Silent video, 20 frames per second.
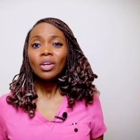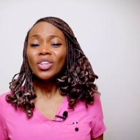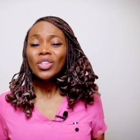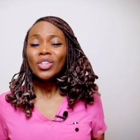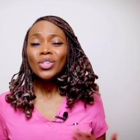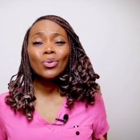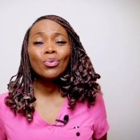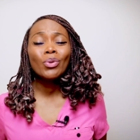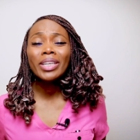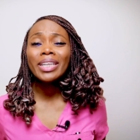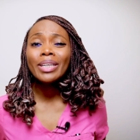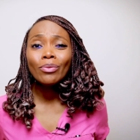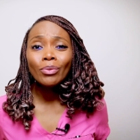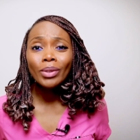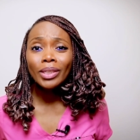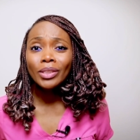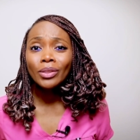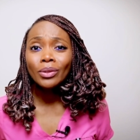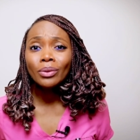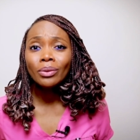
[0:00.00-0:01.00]
So what can
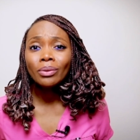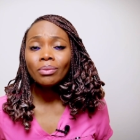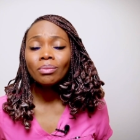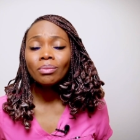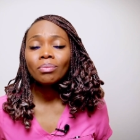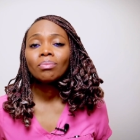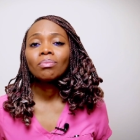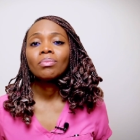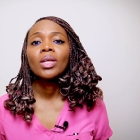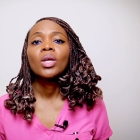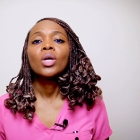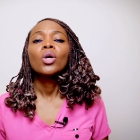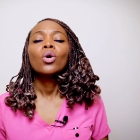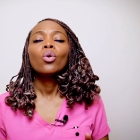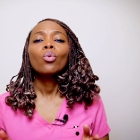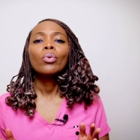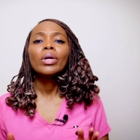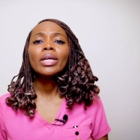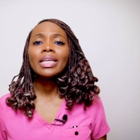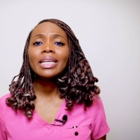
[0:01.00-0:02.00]
we do?
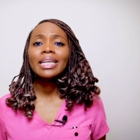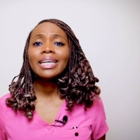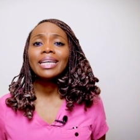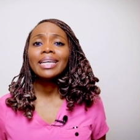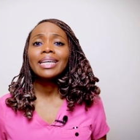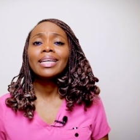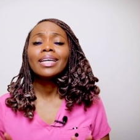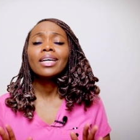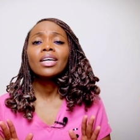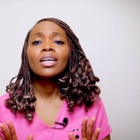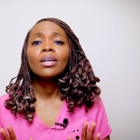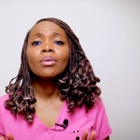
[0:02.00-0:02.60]
We need